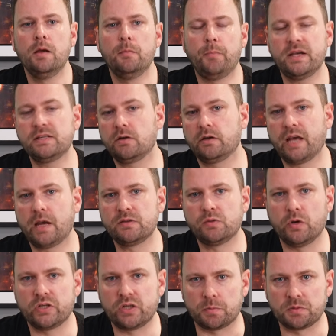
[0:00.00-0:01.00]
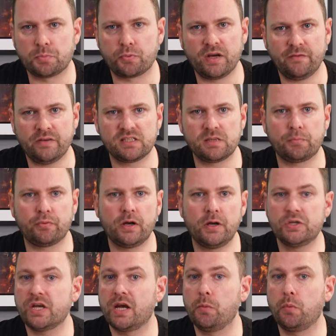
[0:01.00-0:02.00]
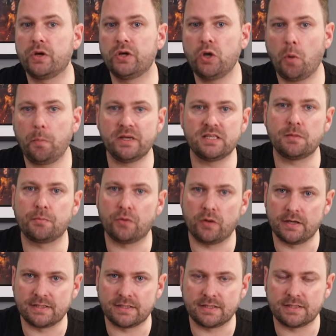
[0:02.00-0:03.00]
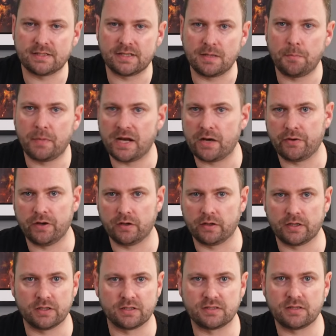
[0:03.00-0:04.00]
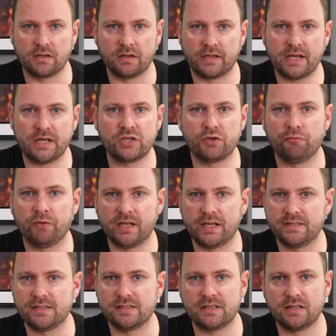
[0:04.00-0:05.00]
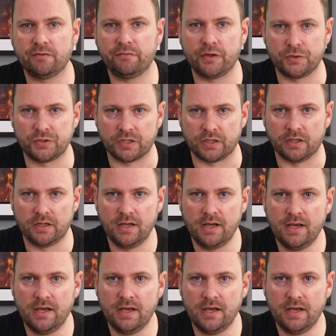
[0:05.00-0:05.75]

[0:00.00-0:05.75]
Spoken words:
Based on Games Workshop's previous approach, it would not be surprising to see periodic consolidation releases in the future,